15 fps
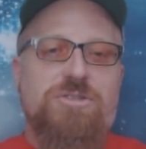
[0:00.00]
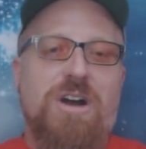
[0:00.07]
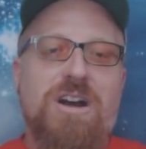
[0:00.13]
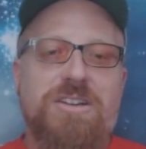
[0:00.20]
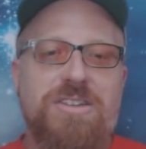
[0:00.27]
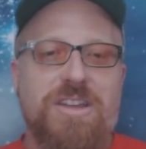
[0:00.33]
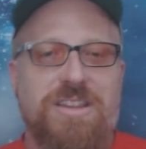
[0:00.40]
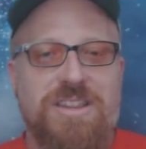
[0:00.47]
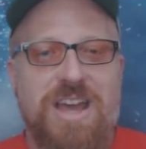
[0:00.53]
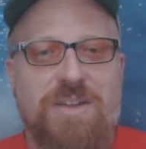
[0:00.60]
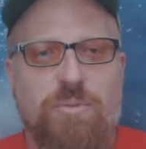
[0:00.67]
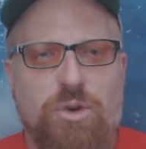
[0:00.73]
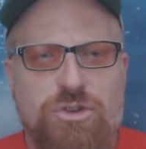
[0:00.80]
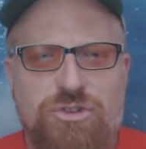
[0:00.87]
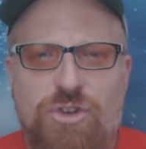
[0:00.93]
drugs
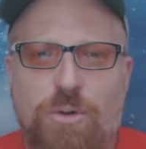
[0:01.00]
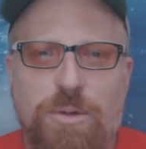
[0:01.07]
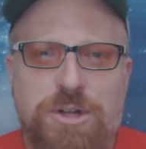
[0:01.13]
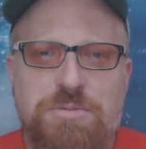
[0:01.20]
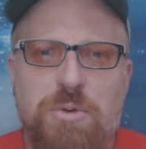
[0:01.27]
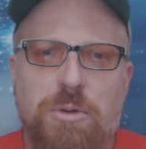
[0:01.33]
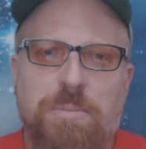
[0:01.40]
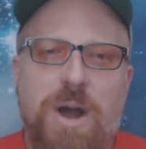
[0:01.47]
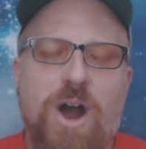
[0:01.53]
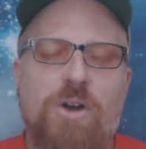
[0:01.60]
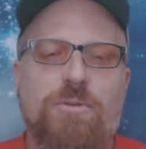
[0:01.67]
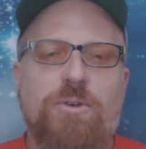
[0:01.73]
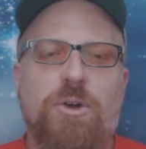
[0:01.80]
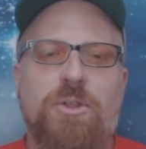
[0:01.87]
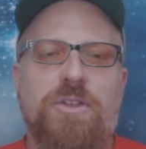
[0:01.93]
that were so much more
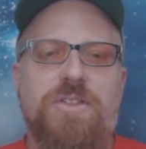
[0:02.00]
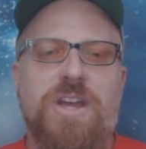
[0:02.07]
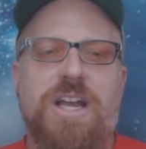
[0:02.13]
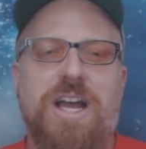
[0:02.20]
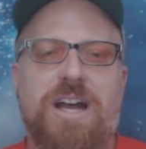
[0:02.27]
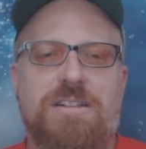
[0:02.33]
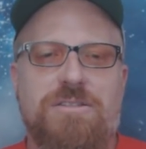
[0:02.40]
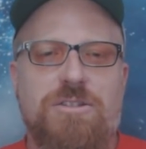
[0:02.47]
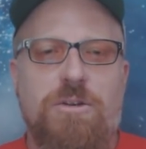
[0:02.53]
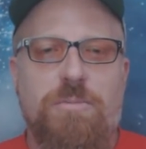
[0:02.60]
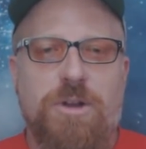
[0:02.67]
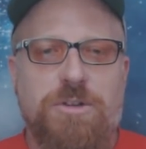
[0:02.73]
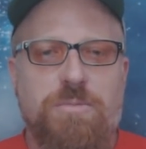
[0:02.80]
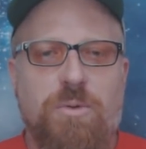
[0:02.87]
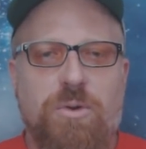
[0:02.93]
powerful that they got
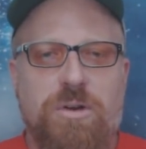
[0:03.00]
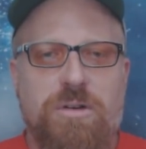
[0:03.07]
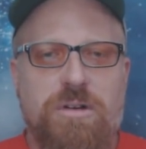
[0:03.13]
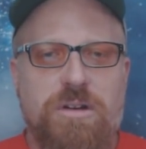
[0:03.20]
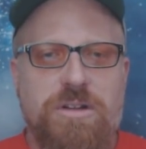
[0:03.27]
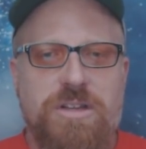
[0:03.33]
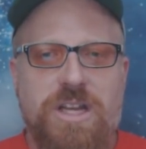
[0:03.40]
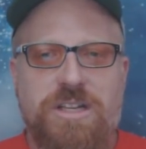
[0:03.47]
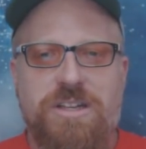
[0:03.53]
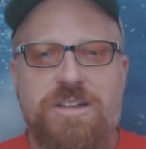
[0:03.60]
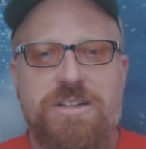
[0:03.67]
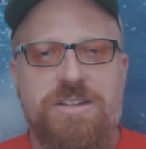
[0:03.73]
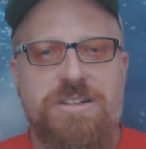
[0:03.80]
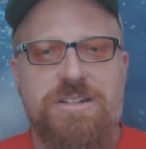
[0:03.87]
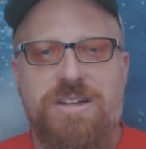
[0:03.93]
so much more
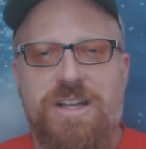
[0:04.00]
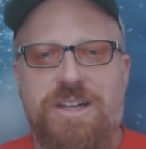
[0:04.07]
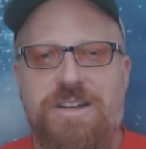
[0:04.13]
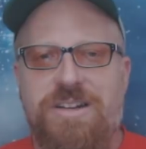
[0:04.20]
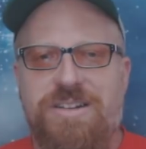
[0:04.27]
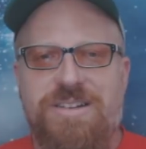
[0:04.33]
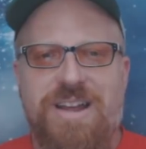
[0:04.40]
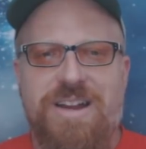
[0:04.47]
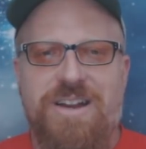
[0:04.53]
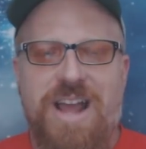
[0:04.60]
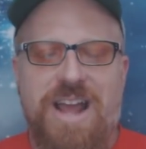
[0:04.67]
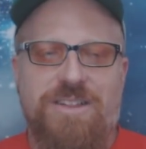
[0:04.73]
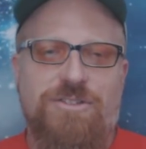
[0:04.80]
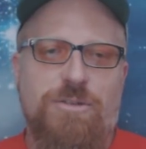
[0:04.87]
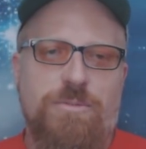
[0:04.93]
addicted
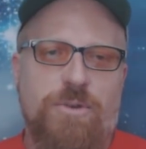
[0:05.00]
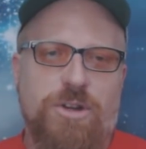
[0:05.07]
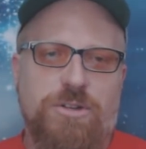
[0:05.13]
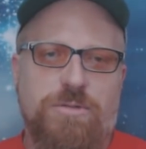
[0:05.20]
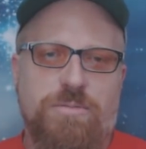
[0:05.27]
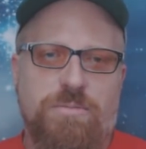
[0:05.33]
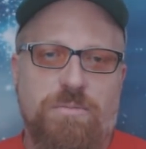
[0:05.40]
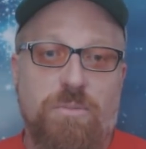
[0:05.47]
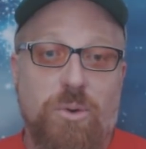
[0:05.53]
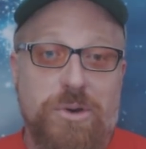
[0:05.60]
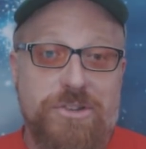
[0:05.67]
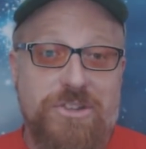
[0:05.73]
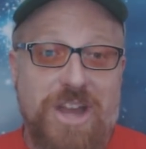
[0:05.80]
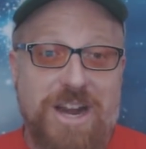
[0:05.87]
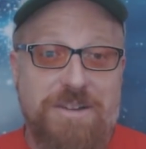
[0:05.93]
and had so much
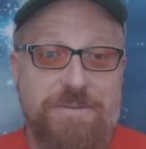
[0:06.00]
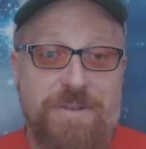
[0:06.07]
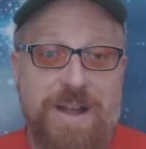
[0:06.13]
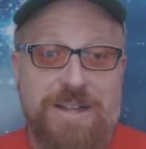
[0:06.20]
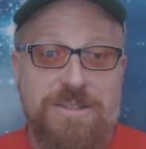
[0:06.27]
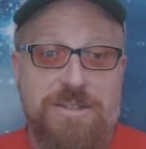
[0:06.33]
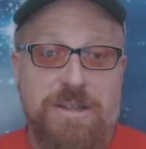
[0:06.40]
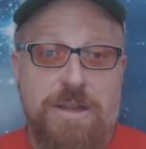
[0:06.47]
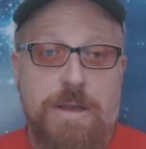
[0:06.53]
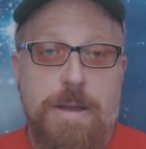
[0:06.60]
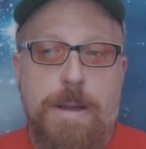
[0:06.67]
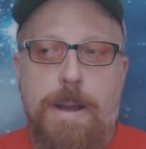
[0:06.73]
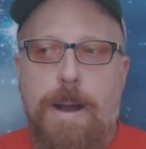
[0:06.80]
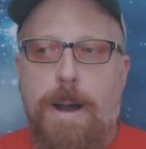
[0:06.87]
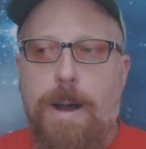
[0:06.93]
more side effects.
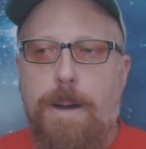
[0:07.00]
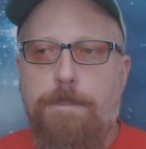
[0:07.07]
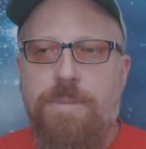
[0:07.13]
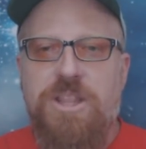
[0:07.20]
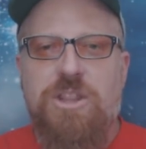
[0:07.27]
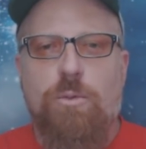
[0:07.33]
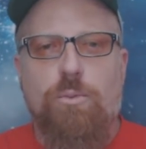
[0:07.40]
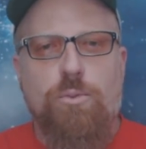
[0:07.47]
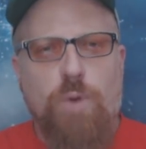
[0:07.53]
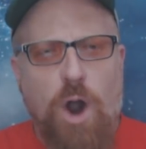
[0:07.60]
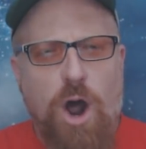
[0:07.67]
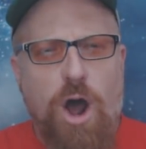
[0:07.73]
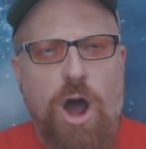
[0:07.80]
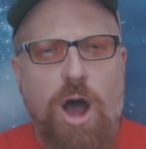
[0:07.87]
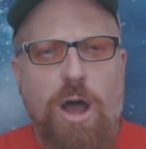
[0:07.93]
But the
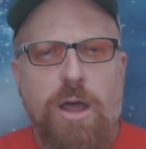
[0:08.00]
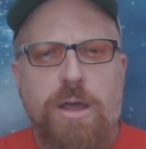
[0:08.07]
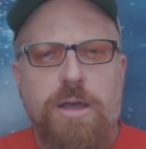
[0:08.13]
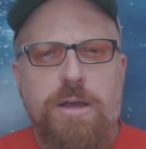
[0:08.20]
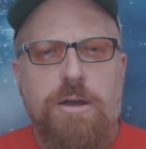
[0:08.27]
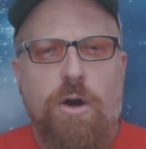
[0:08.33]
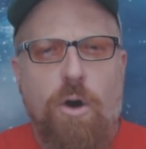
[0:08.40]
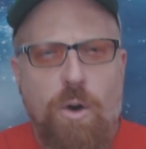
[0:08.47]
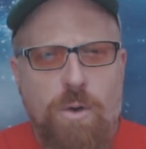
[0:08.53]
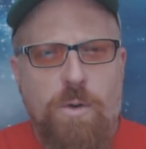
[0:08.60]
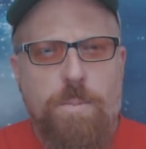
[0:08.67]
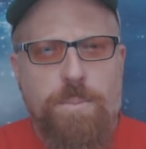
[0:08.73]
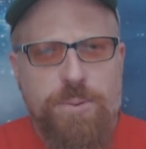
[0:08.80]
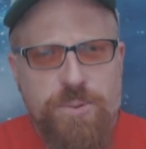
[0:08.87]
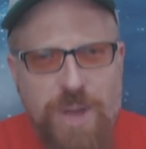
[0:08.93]
raw
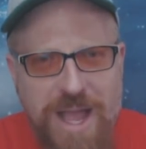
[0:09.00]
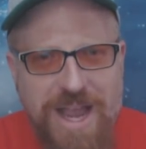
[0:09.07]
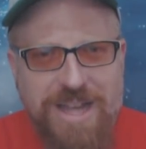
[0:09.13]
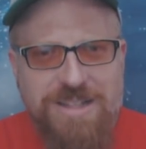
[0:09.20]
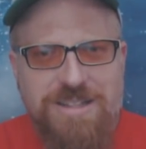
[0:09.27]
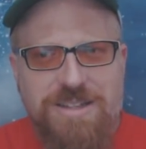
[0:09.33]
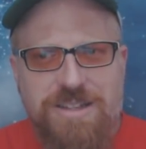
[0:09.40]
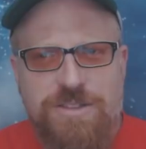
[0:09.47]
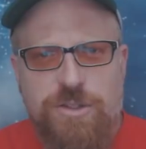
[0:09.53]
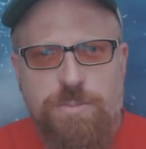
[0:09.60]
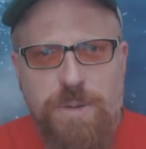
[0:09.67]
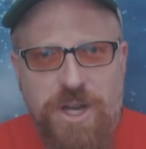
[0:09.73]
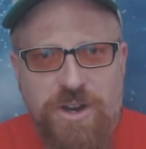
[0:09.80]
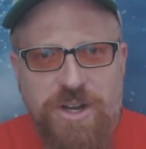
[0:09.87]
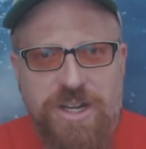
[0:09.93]
whole plant
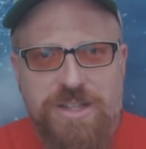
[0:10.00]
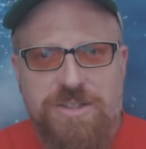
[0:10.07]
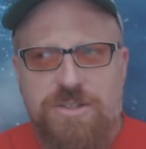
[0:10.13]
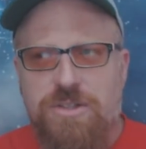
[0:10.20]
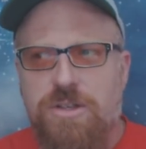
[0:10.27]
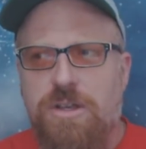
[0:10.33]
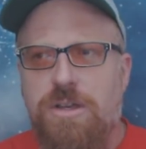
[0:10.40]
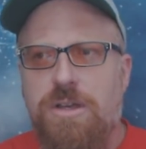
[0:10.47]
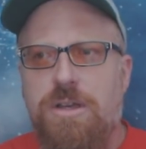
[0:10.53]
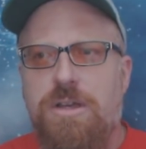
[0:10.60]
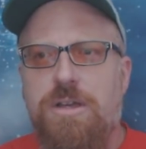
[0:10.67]
experience